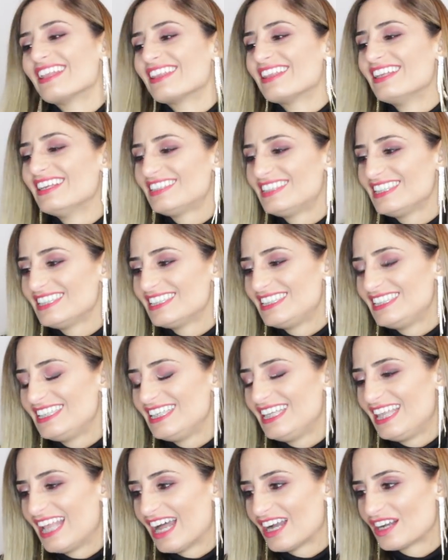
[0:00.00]
This is
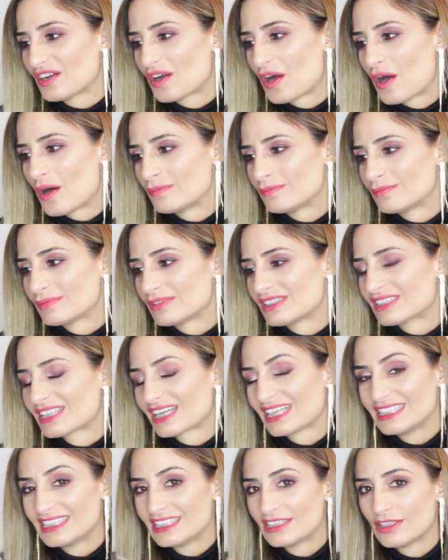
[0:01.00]
the Lancôme
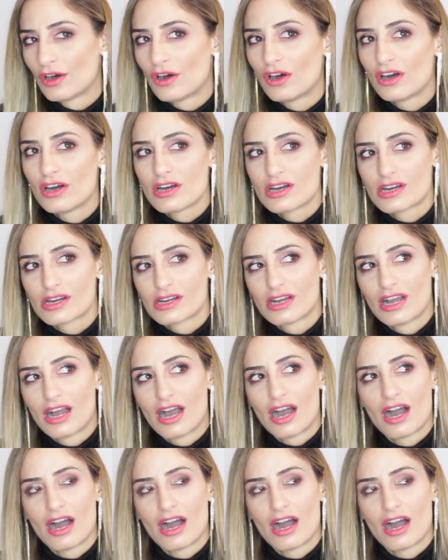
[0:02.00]
Trésor.